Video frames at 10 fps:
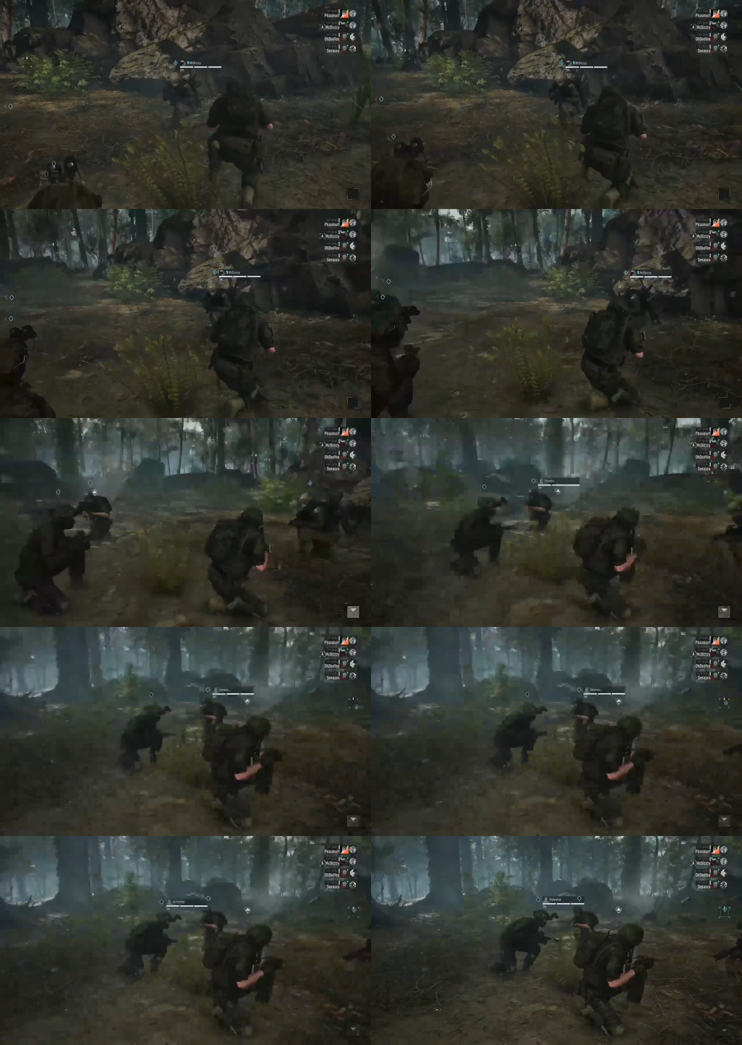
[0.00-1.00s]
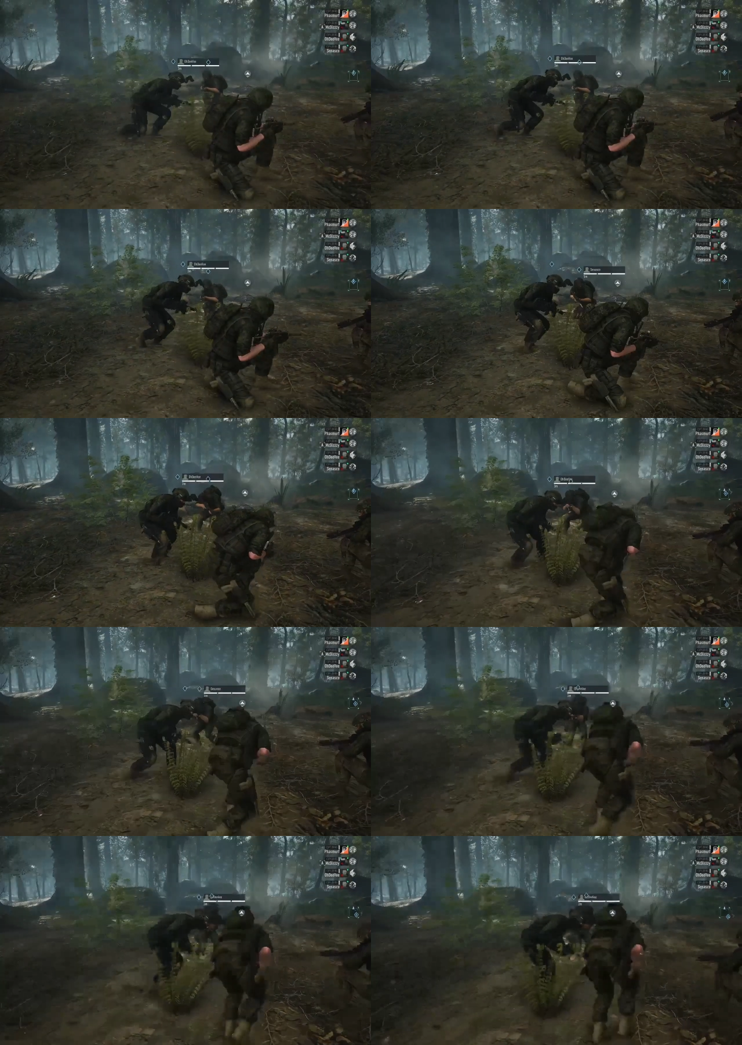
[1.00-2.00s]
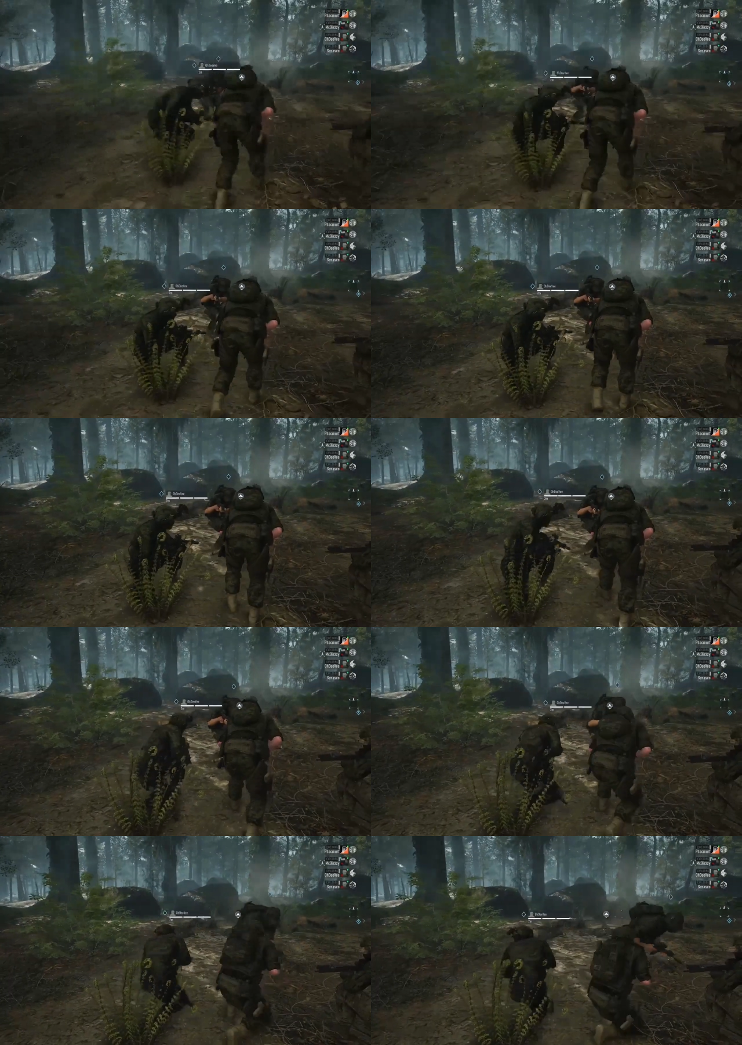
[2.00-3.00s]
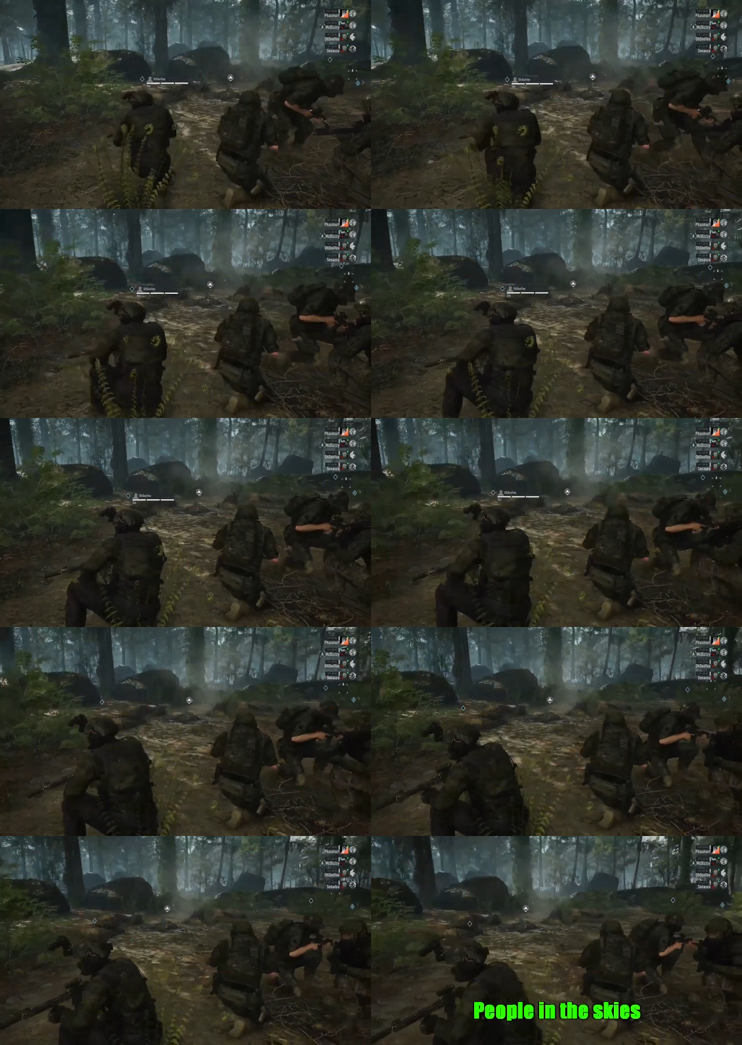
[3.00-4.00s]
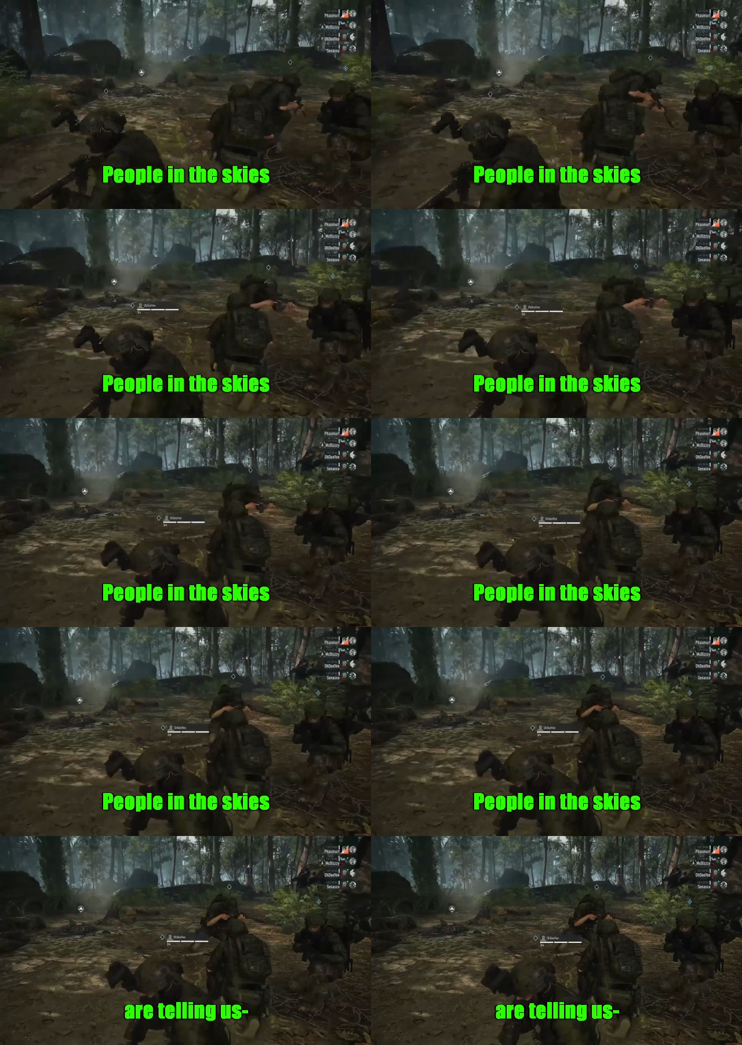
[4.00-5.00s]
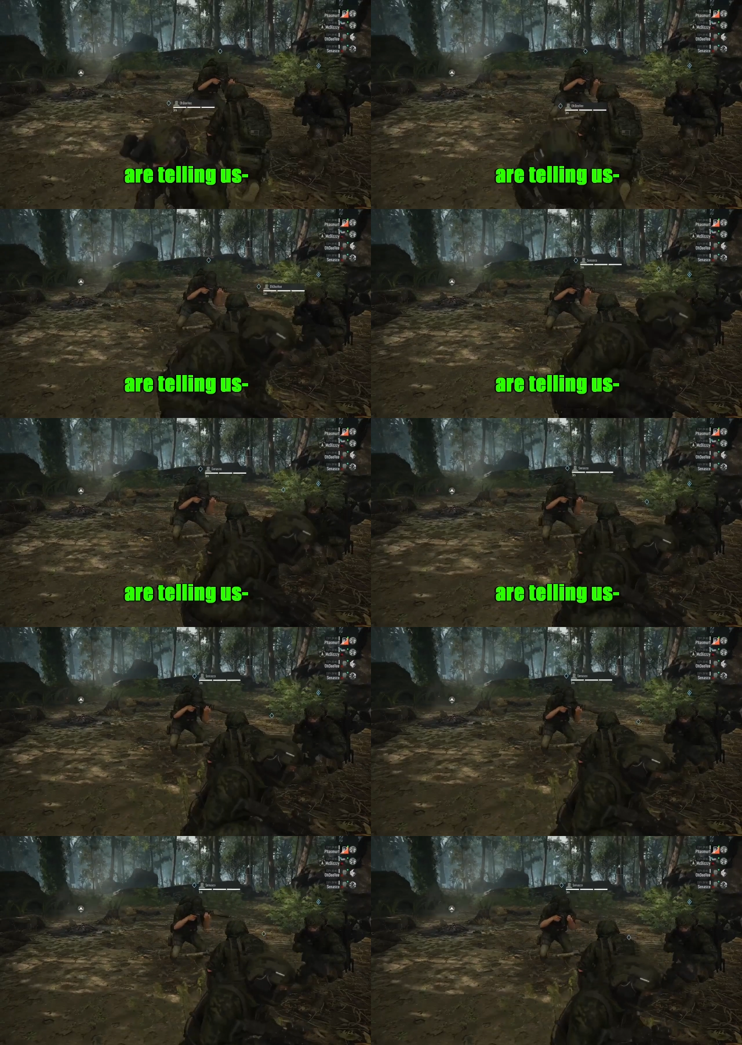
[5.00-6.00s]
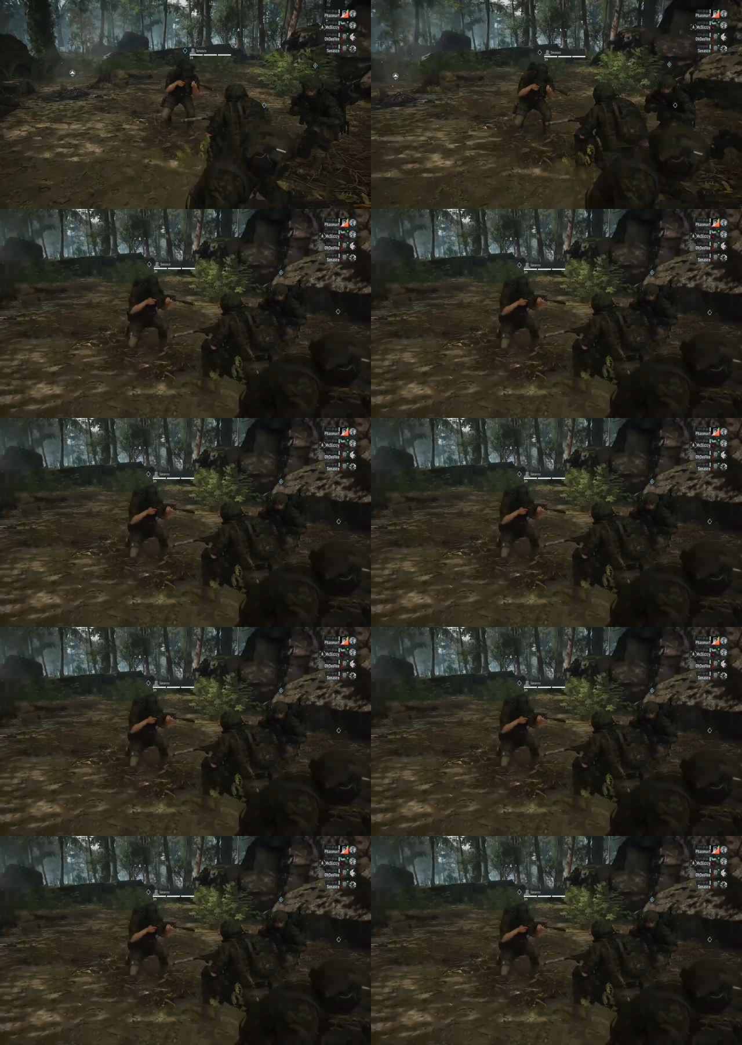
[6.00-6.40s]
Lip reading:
(no speaker visible)